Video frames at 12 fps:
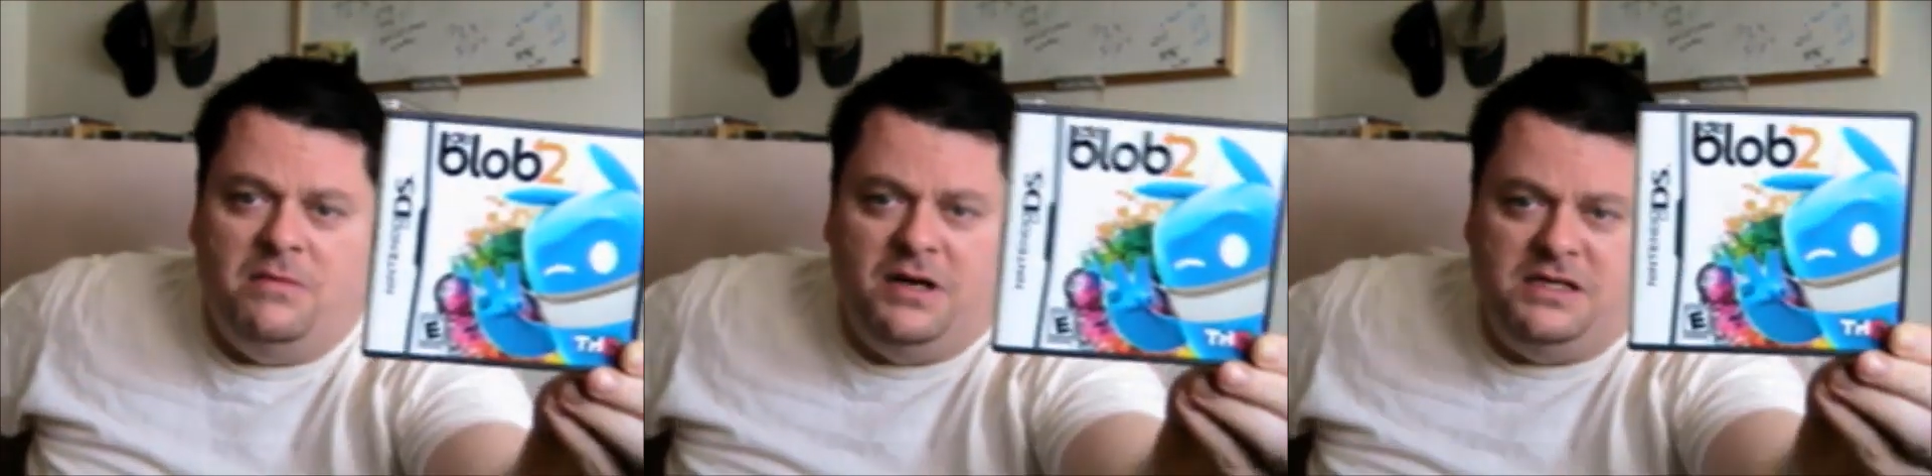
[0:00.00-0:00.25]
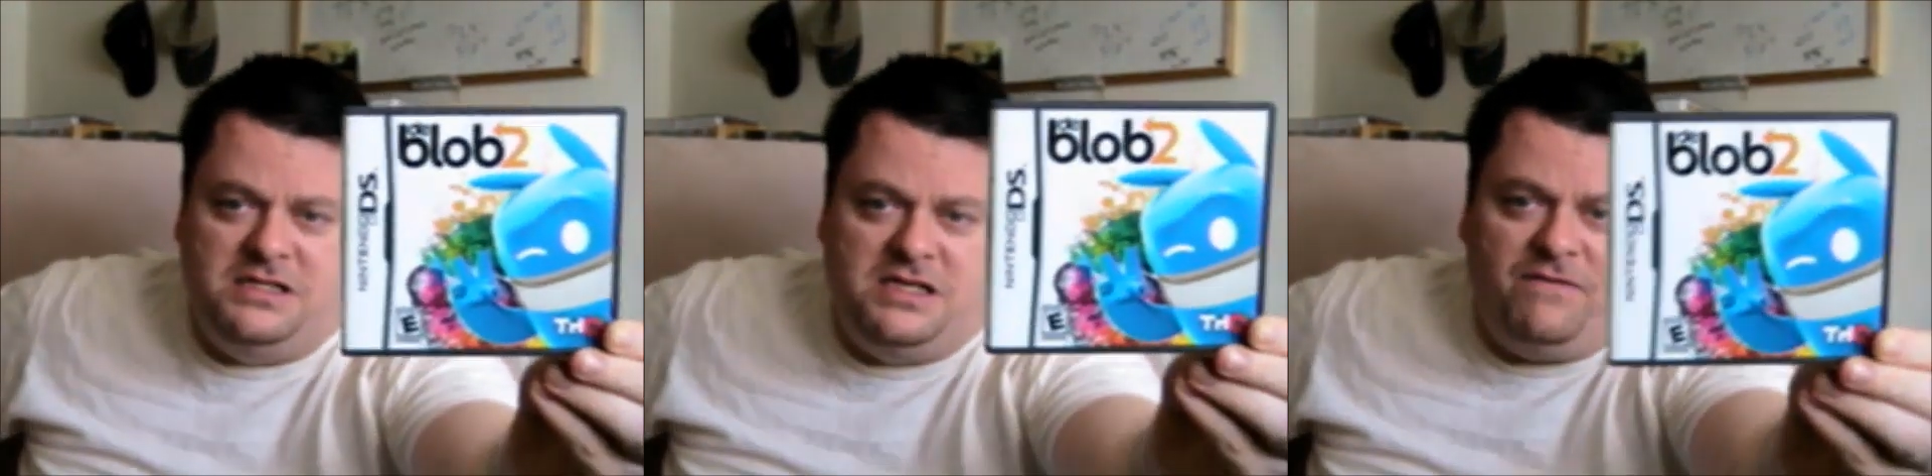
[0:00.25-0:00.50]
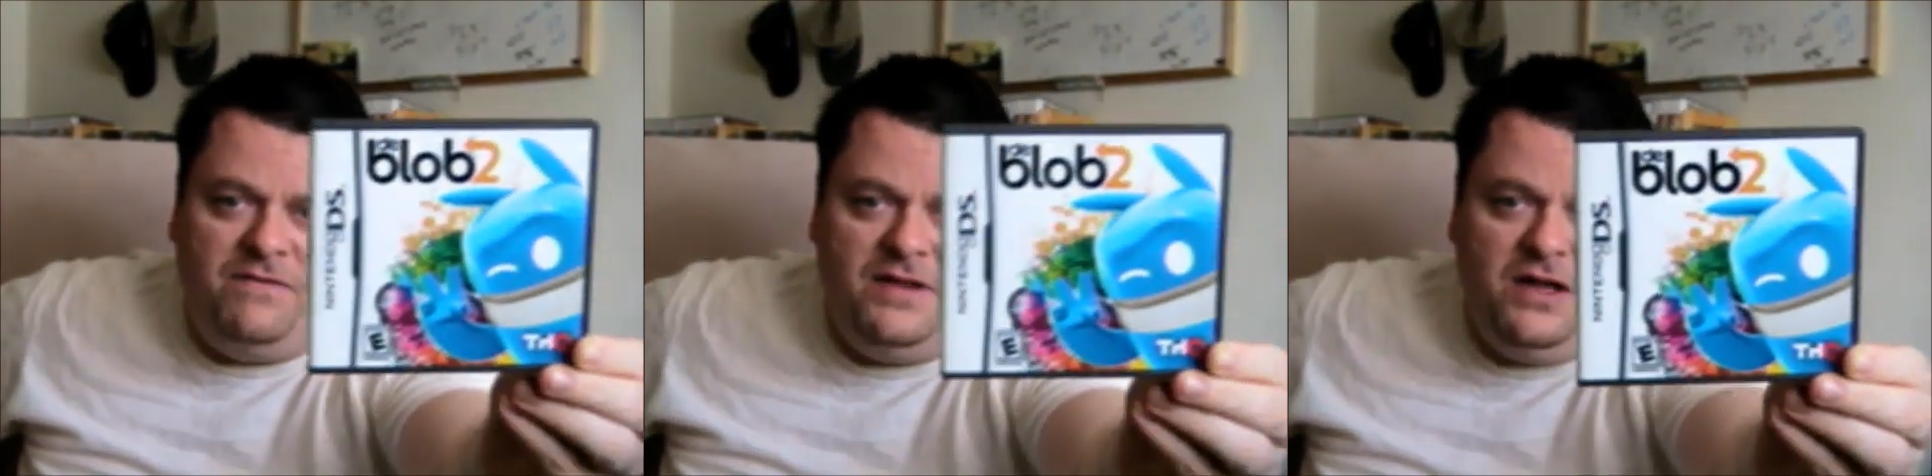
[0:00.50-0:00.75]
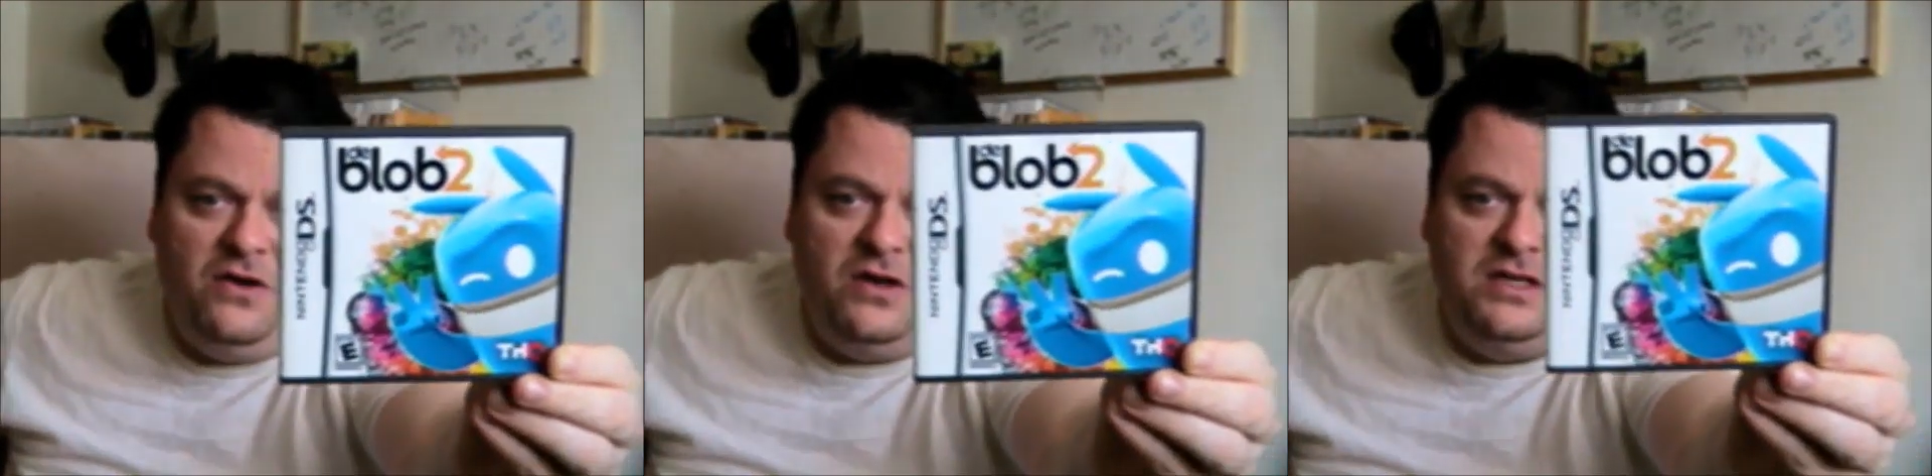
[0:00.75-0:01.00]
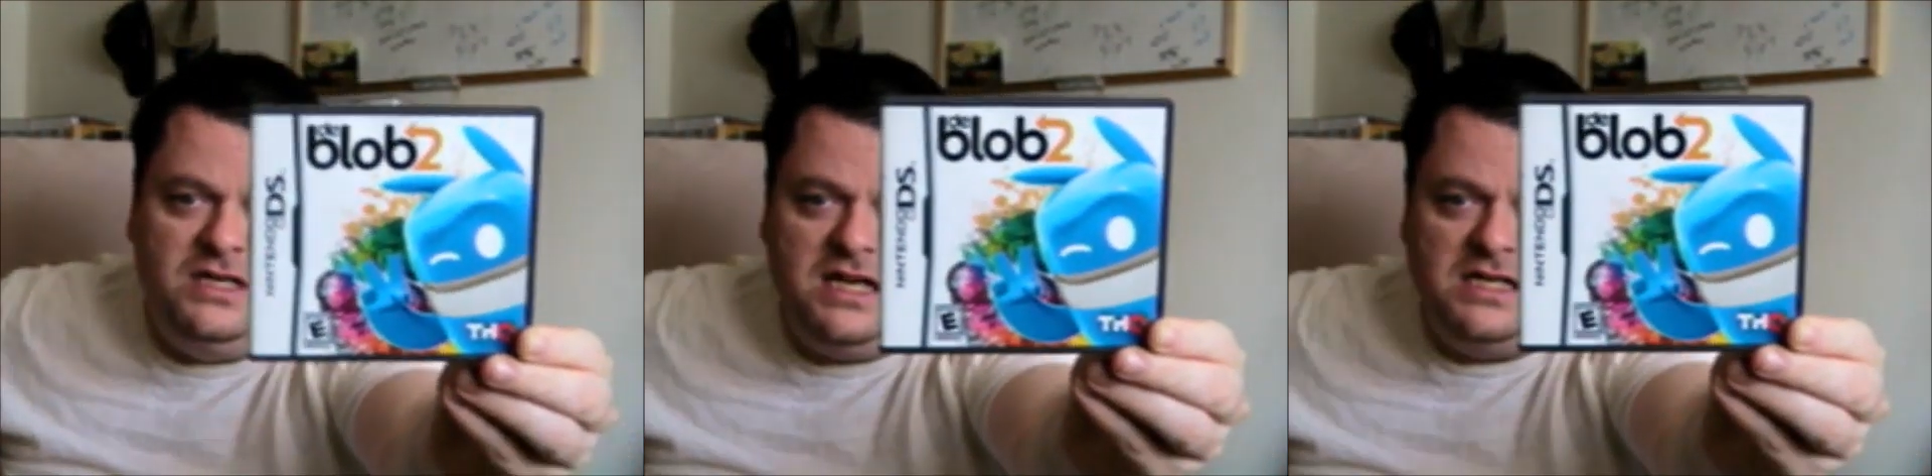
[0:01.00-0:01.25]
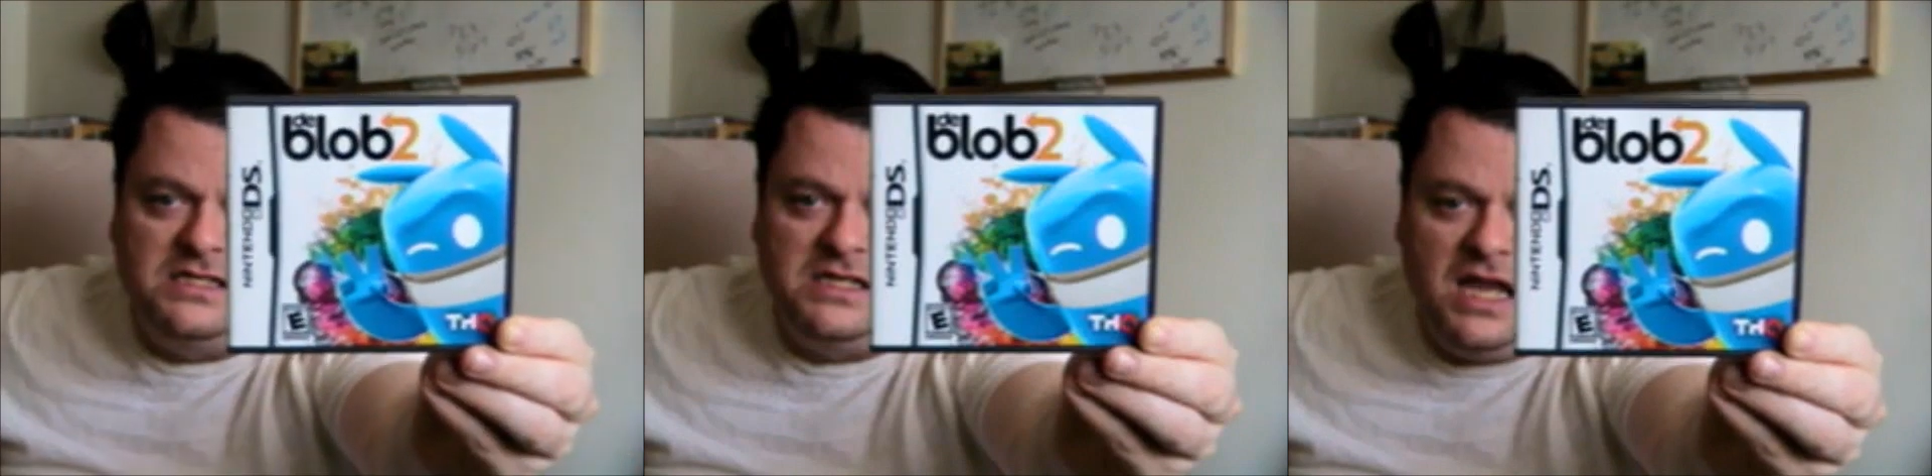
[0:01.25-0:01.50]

but it's definitely a good DS